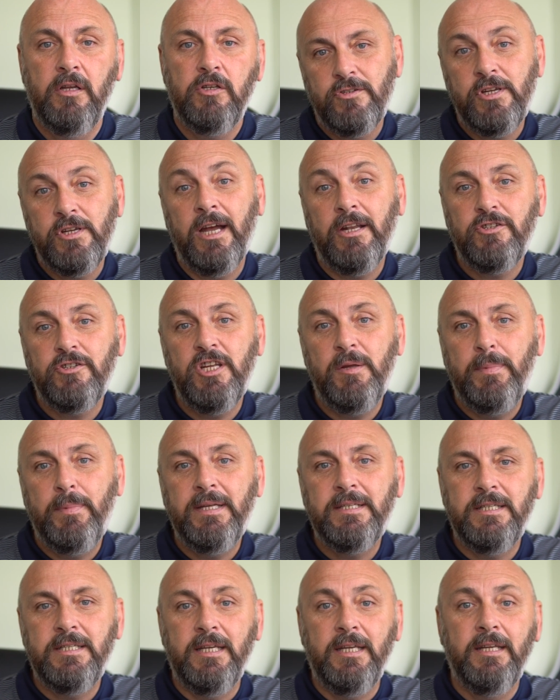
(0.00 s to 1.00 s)

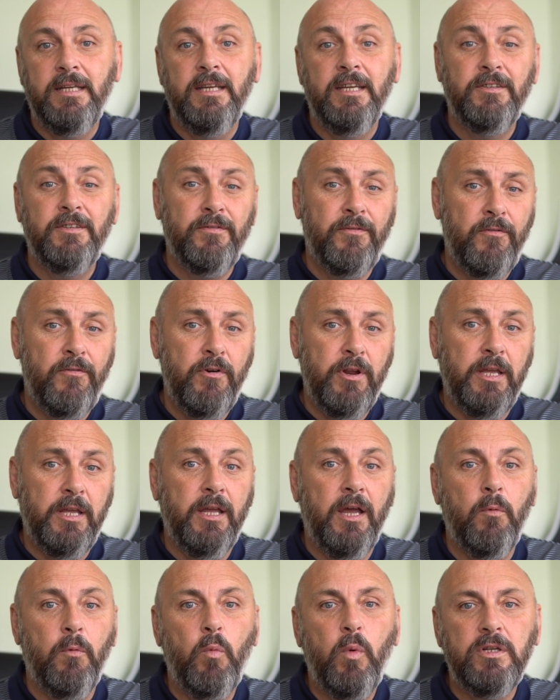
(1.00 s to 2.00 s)
ChatGPT is free,
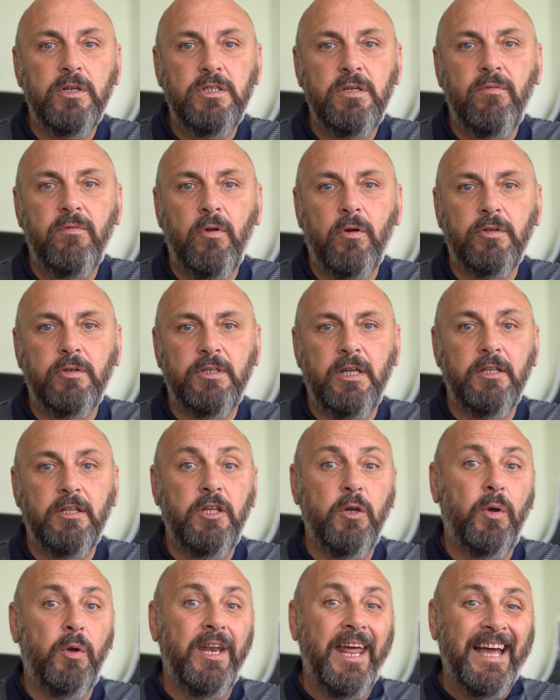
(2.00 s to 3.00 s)
and once you've logged in,
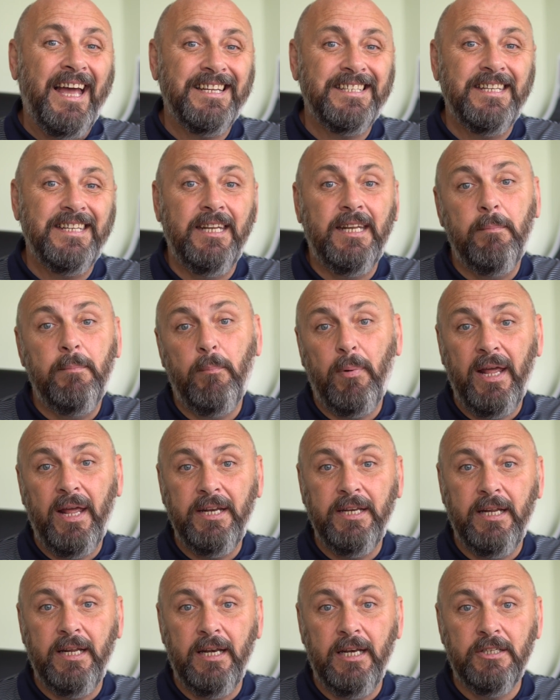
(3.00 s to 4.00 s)
you can ask it in
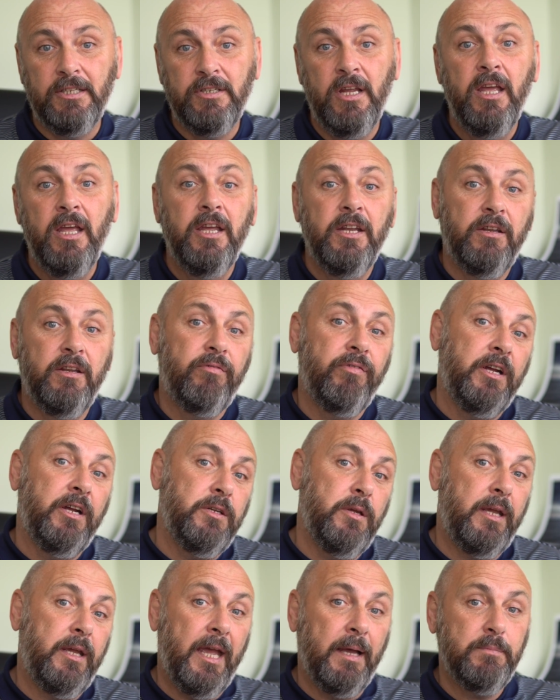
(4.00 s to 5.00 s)
plain English to find
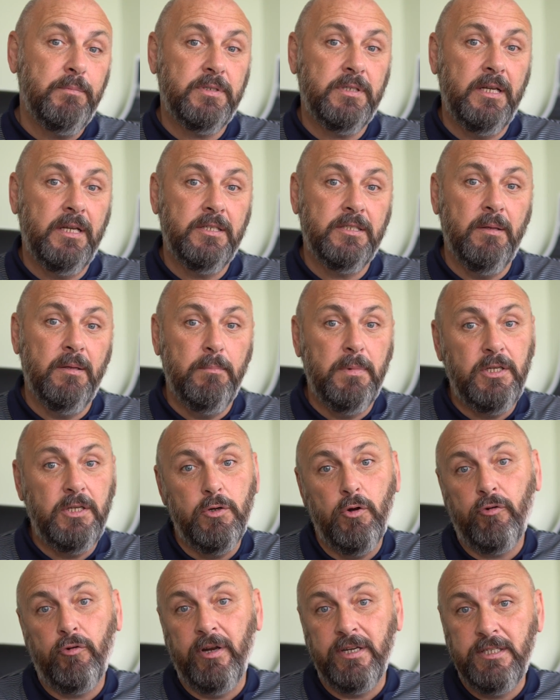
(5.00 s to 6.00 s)
you campsites that meet
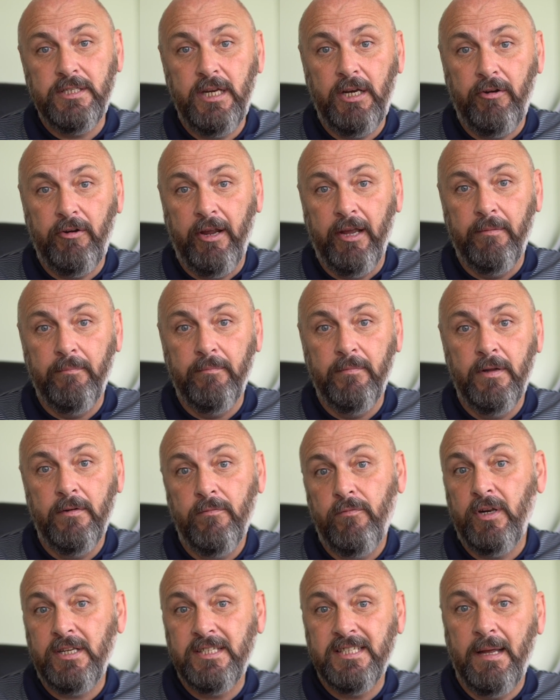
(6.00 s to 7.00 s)
your criteria.
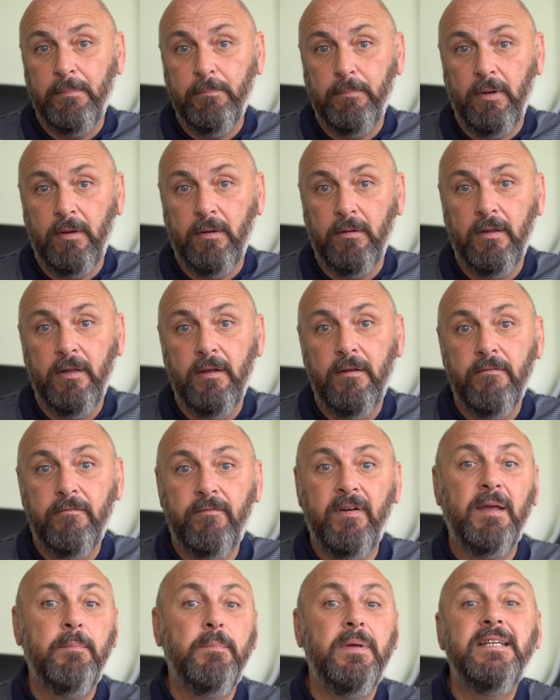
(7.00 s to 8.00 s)
For example,
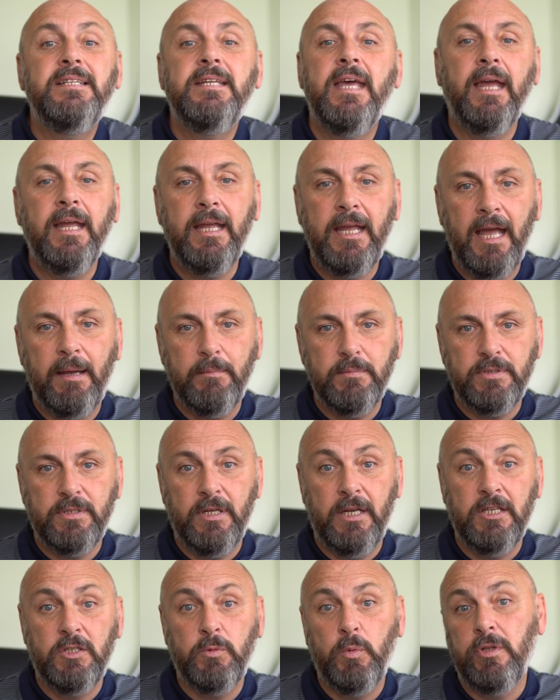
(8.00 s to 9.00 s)
find me 10
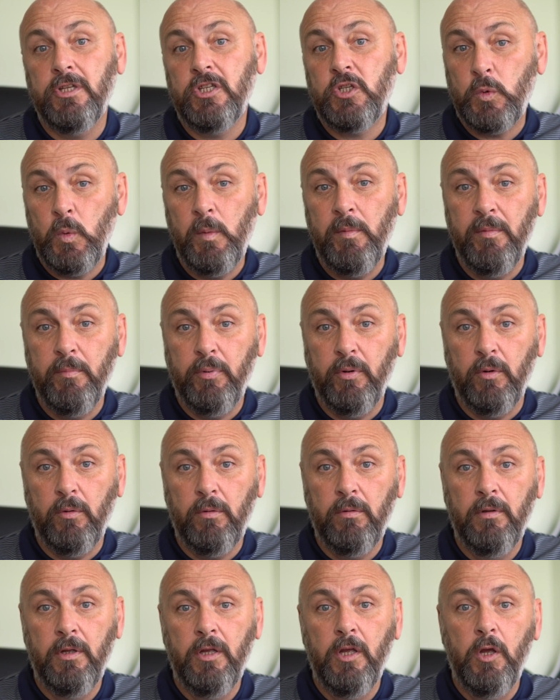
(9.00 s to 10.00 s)
campsites with a swimming
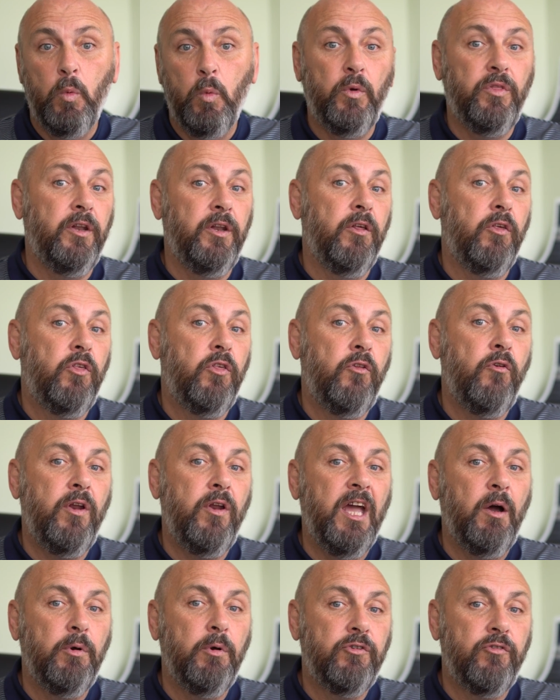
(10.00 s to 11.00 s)
pool within a 3-hour